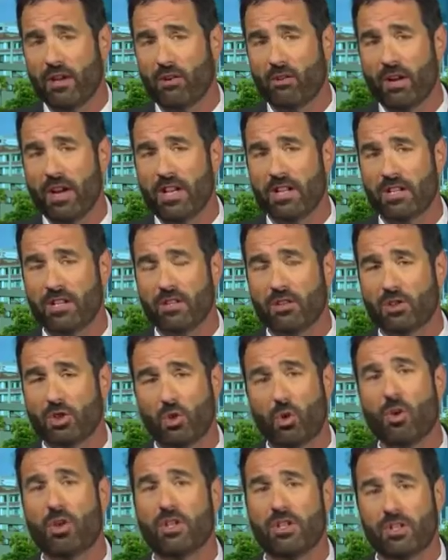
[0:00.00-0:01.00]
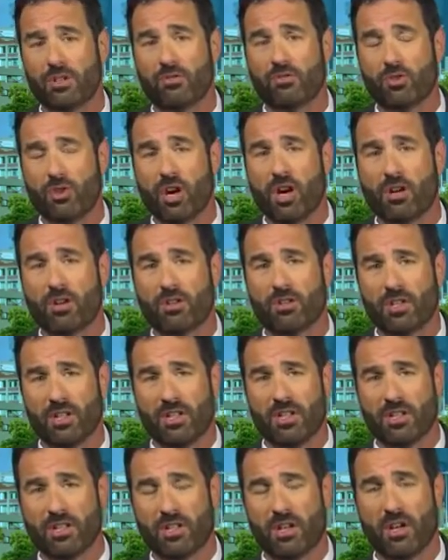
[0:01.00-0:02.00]
got a great shortage of truckers
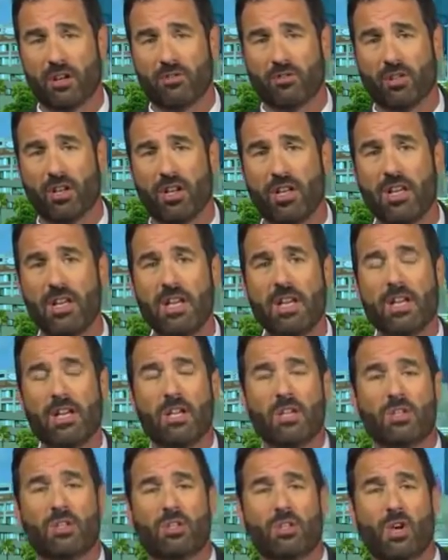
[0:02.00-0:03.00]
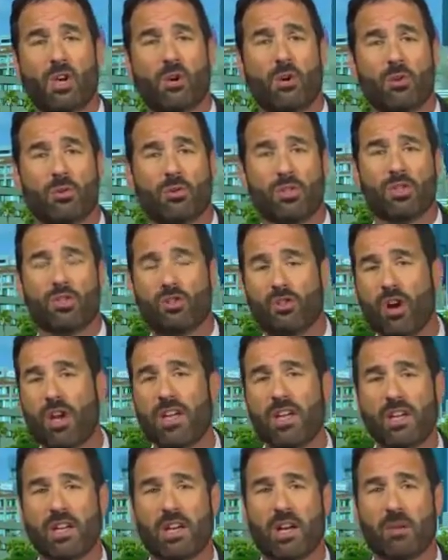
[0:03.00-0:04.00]
in this country. So the
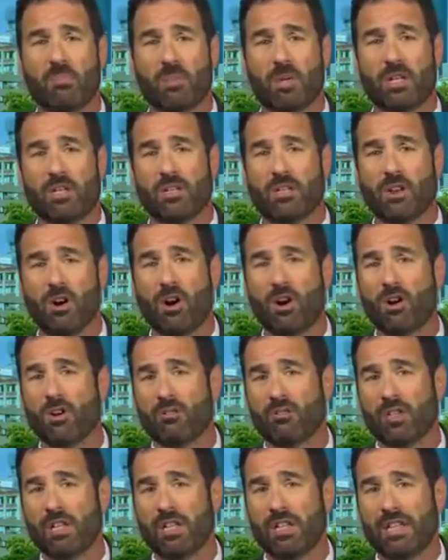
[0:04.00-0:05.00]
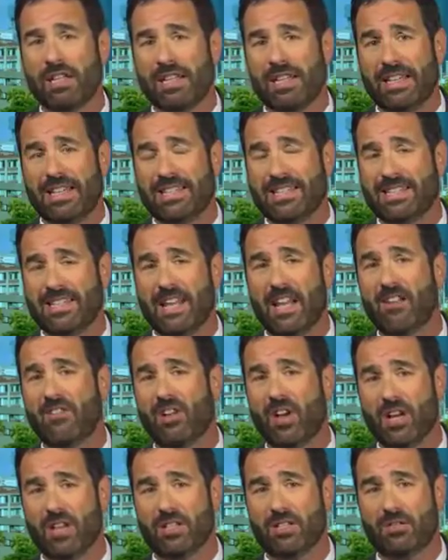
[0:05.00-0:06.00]
trucking companies aren't really
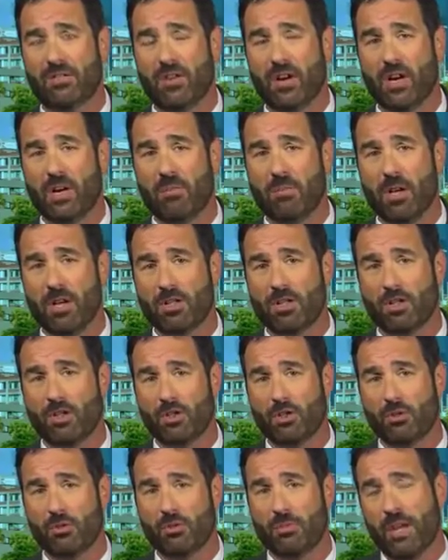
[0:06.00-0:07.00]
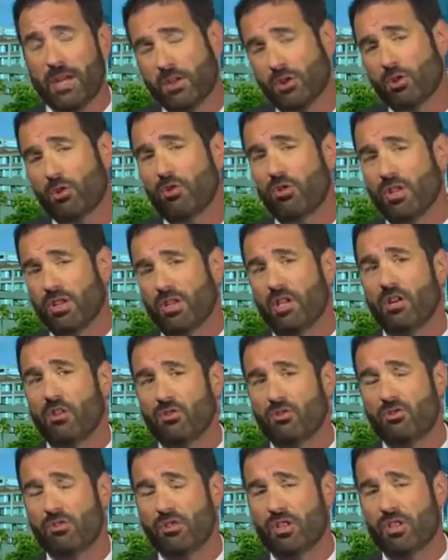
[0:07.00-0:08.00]
incentivized very much to make sure that
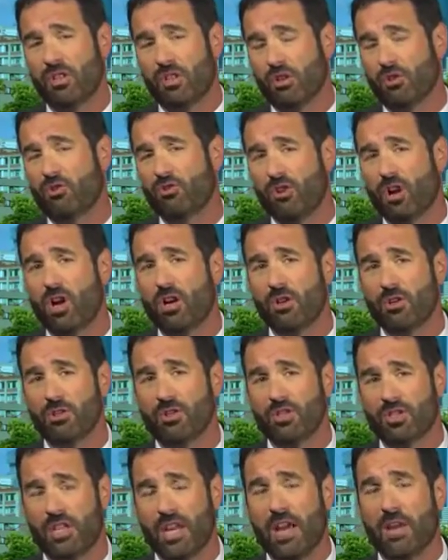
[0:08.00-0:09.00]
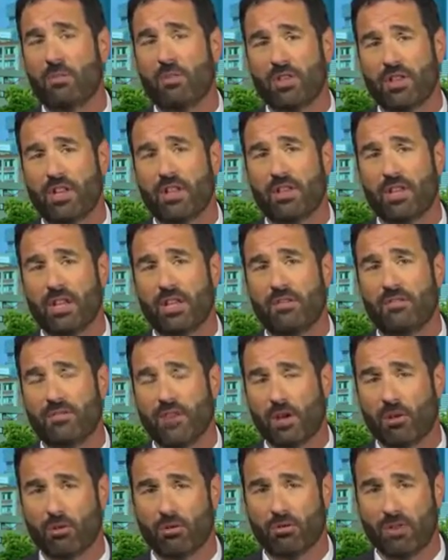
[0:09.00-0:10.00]
their truckers stay within the
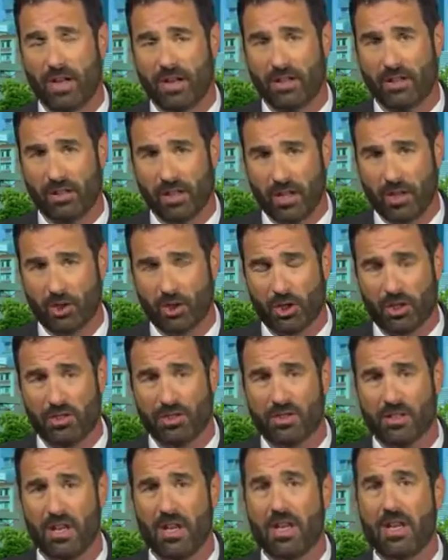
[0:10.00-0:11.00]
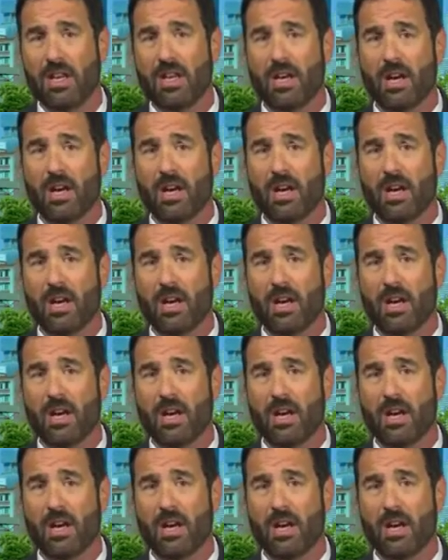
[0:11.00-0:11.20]
federal regulations.